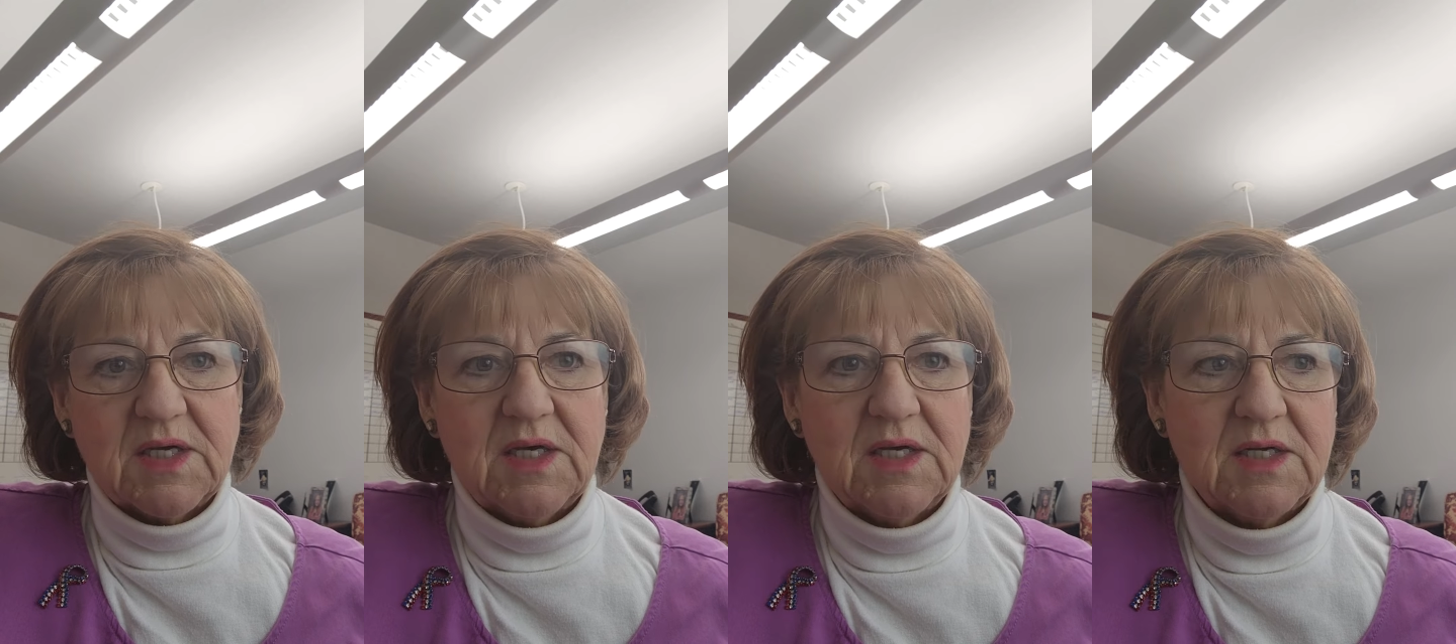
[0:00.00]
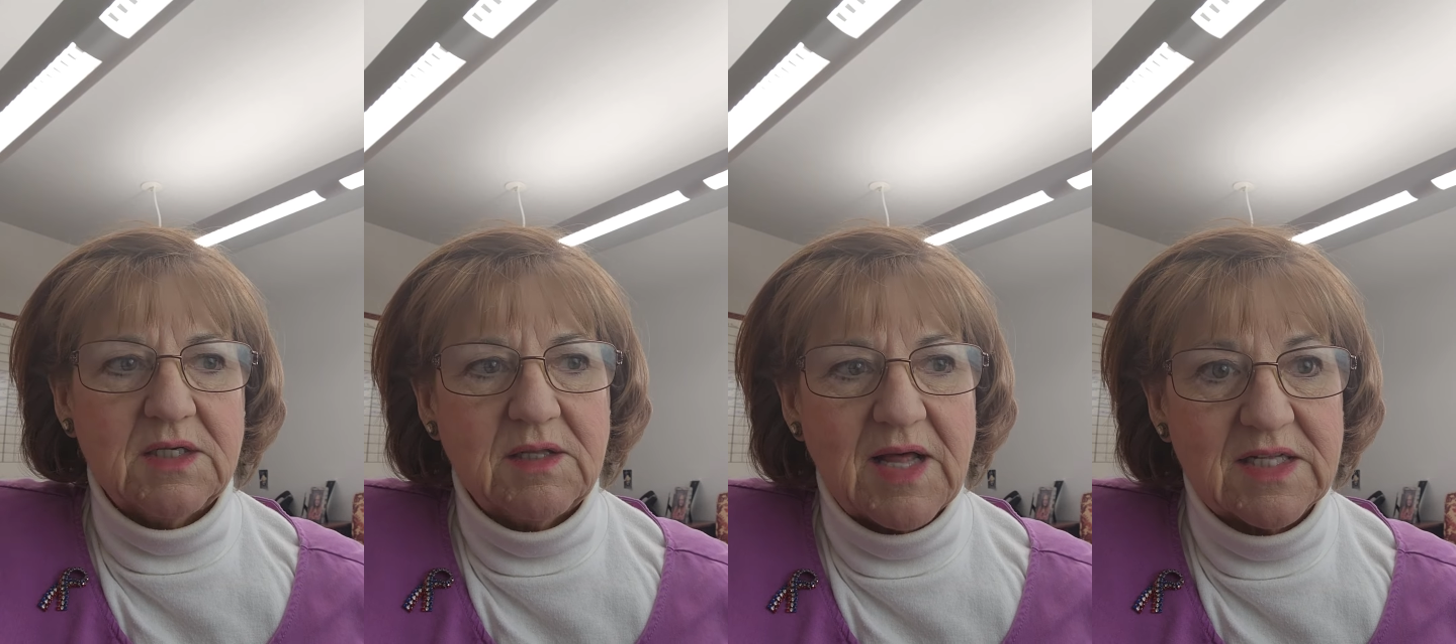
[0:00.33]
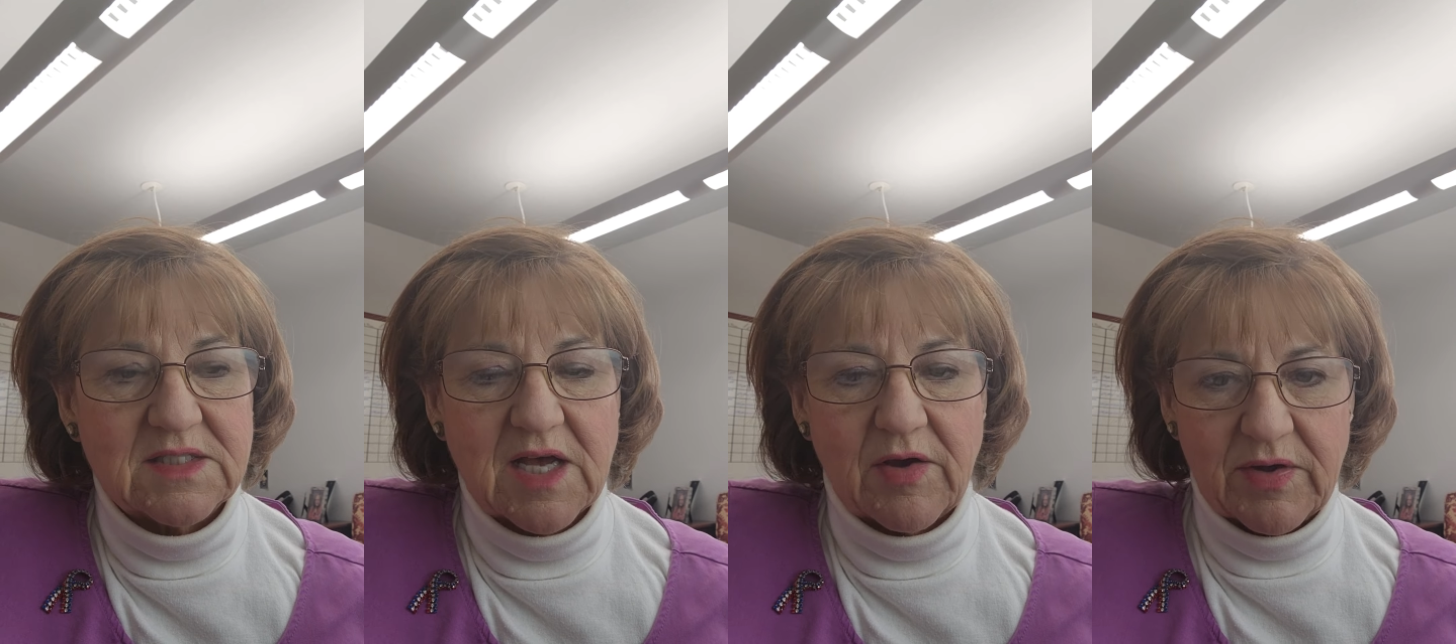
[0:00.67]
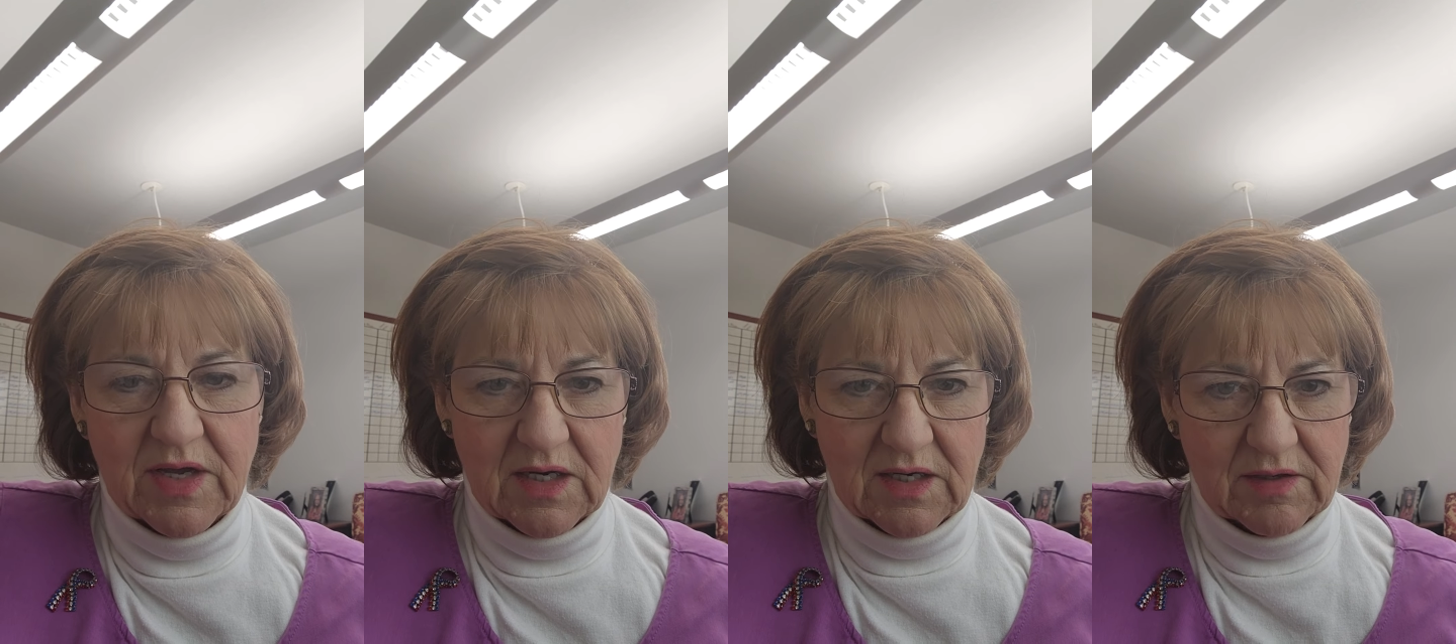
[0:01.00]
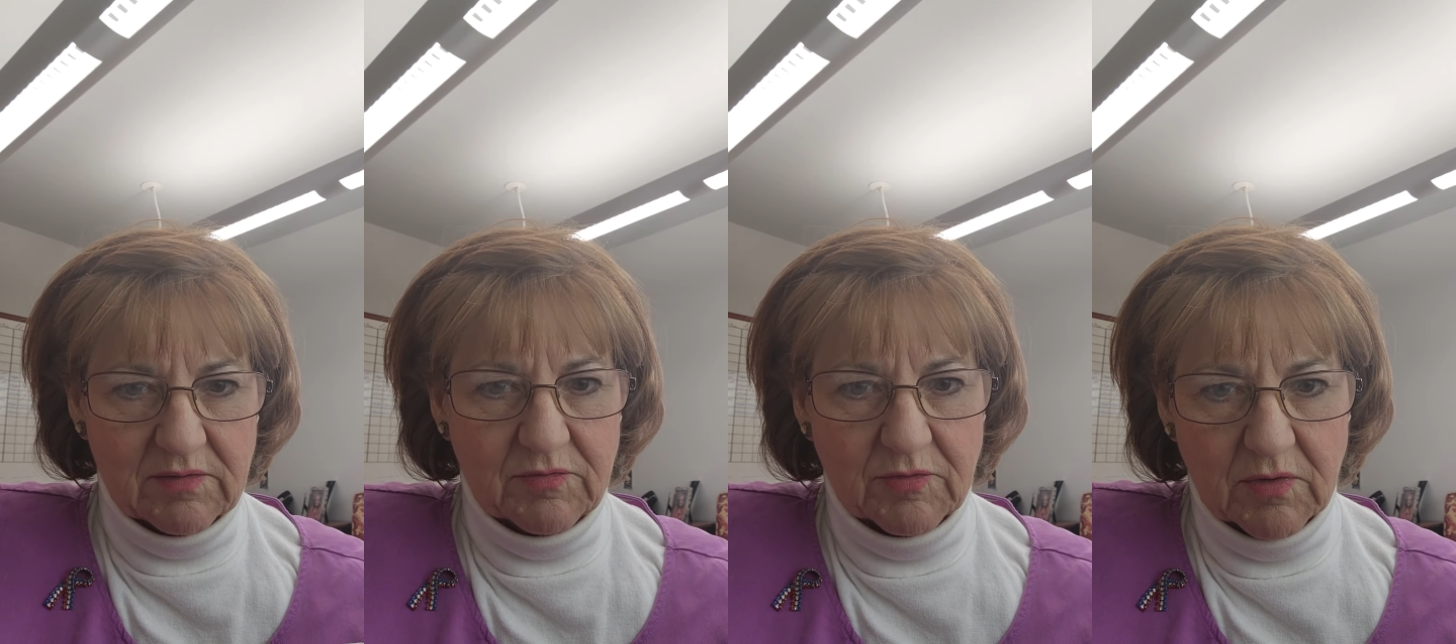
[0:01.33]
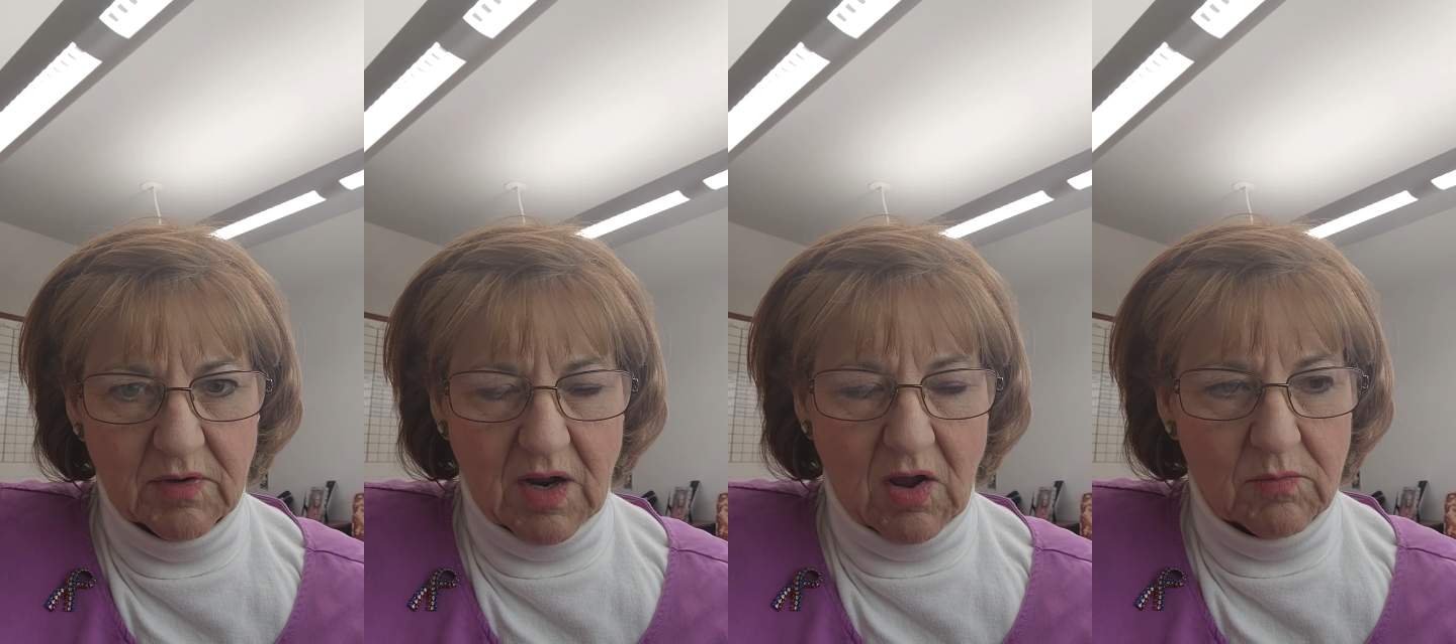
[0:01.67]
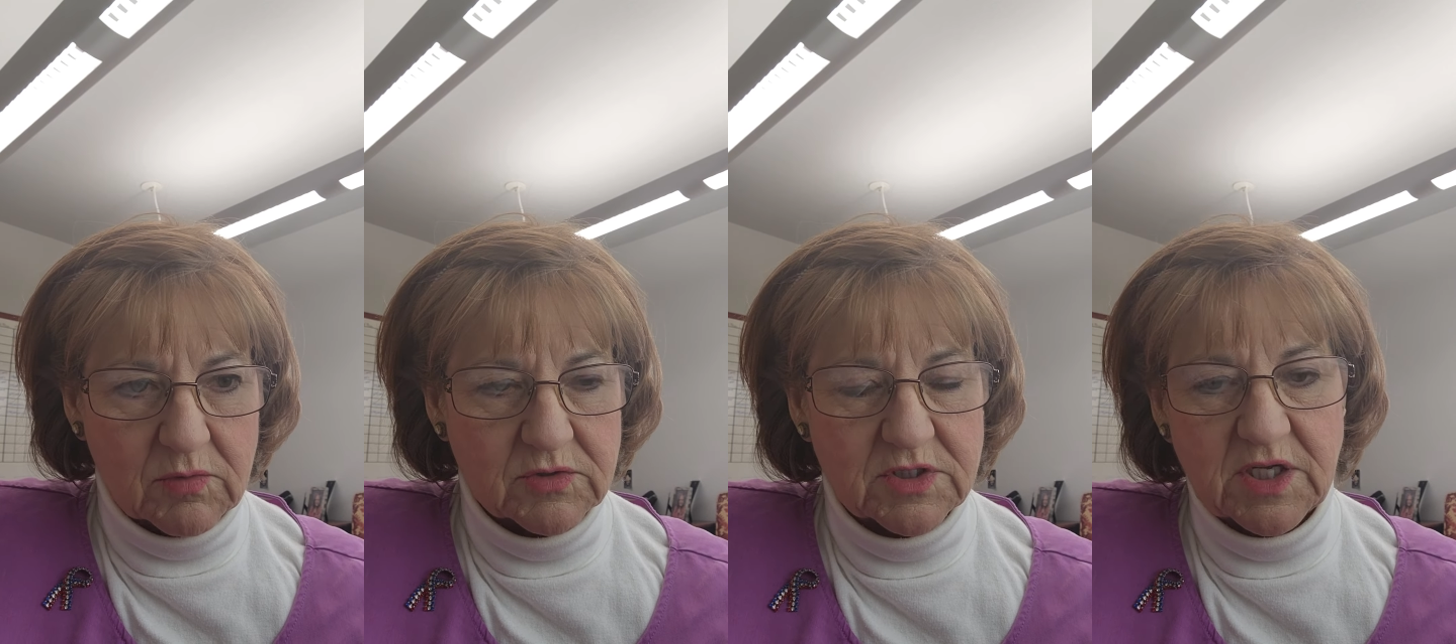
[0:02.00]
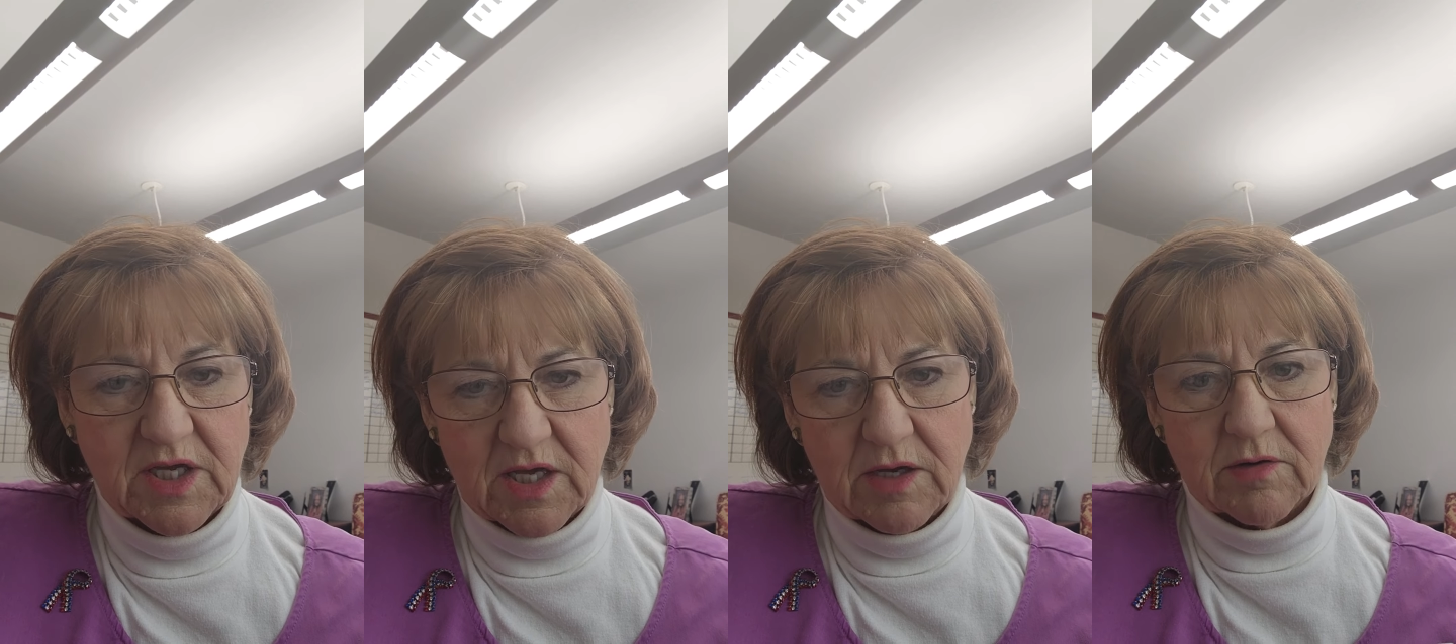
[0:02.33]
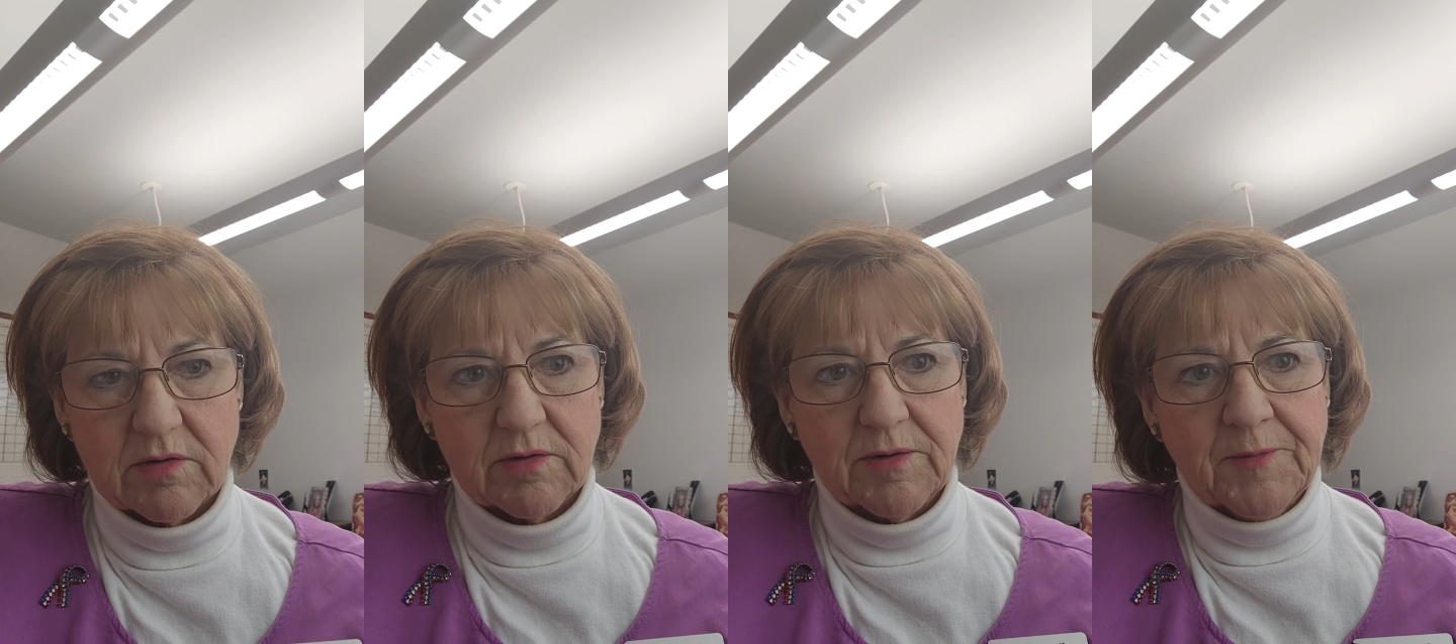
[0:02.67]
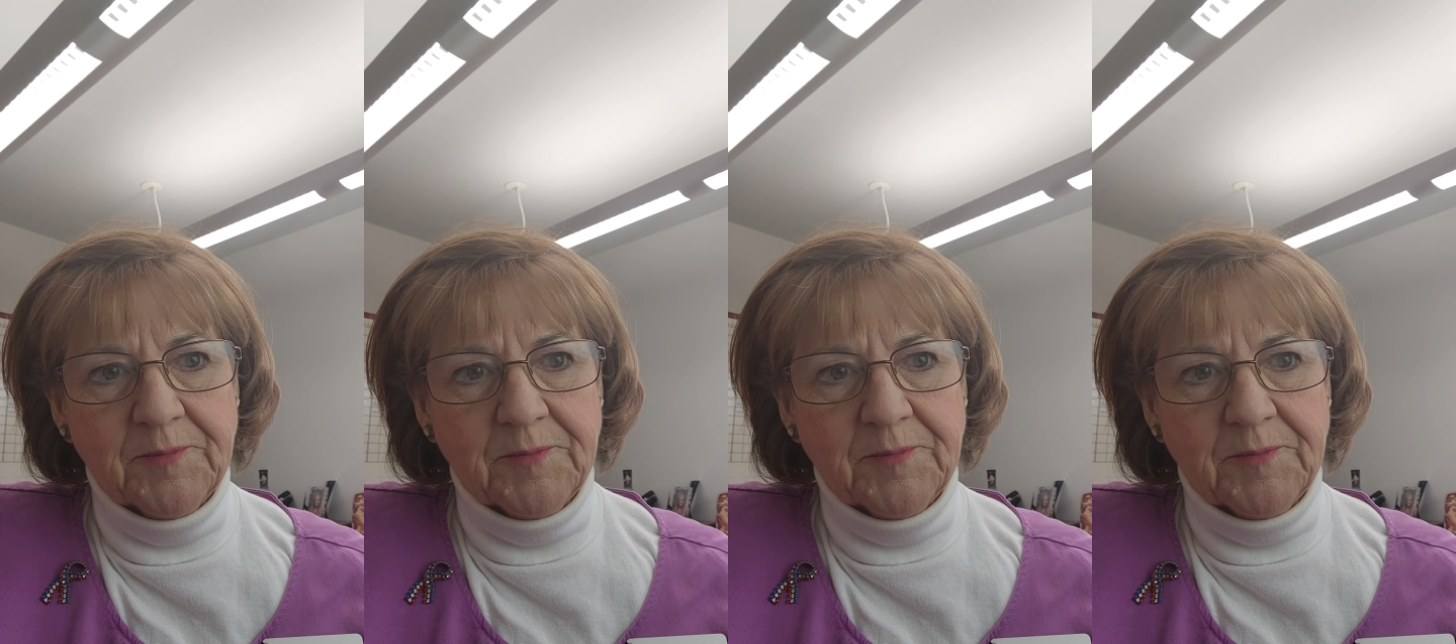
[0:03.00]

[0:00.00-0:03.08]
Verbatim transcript: and that's how he lived for almost a year,